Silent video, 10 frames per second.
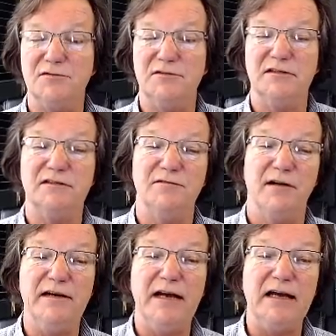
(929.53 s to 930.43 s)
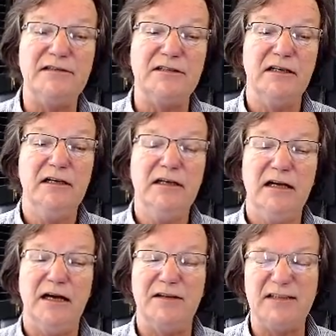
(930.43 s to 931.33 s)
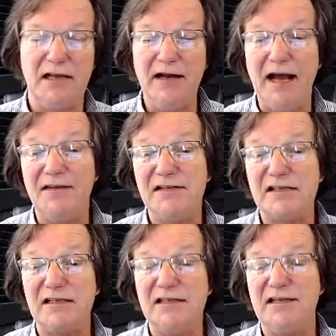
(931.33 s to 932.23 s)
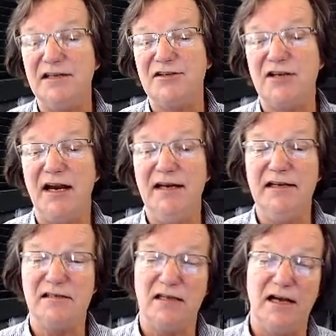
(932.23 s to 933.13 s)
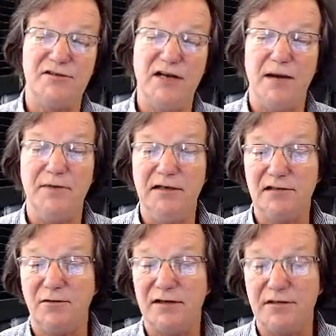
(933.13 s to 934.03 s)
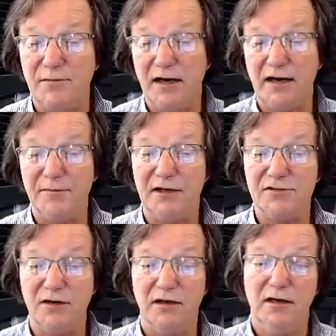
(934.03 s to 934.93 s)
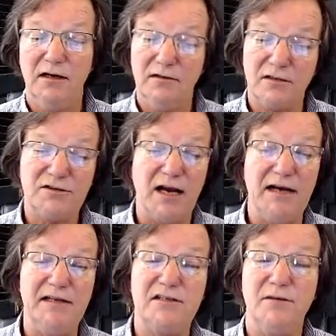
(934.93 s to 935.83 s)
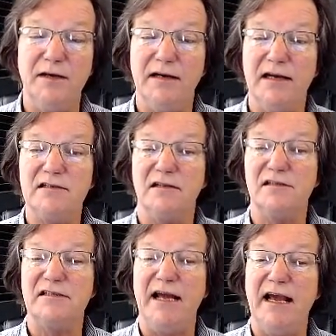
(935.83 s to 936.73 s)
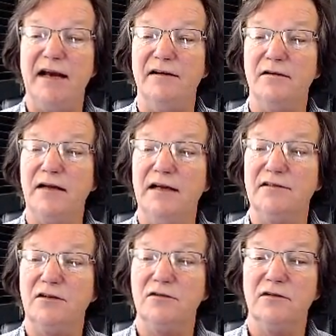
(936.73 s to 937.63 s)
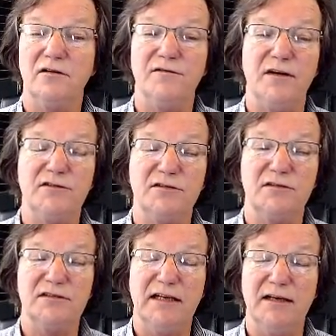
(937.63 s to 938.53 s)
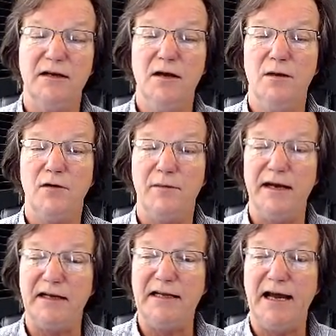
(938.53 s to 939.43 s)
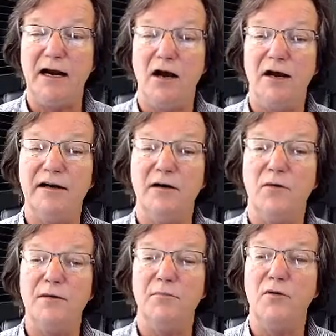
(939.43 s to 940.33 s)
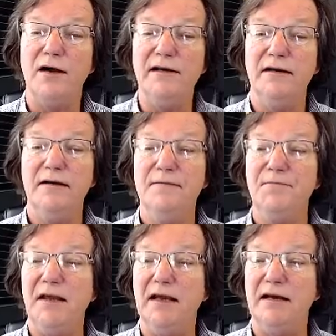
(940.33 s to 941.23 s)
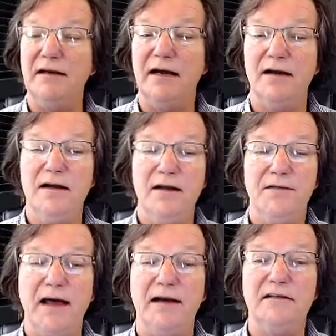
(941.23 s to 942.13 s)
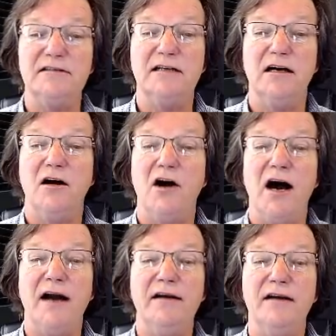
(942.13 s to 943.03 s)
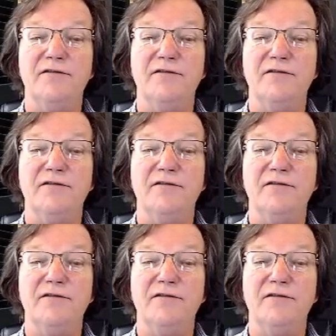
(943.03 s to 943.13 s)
was this very nice. Uh, the seller has this listed as Chinese slash Japanese question mark. I'm not sure. Looks Chinese to me. Nice little stand. Okay, it's a good little functional stand. Probably had a kettle on it at one point. And uh, that is uh, on for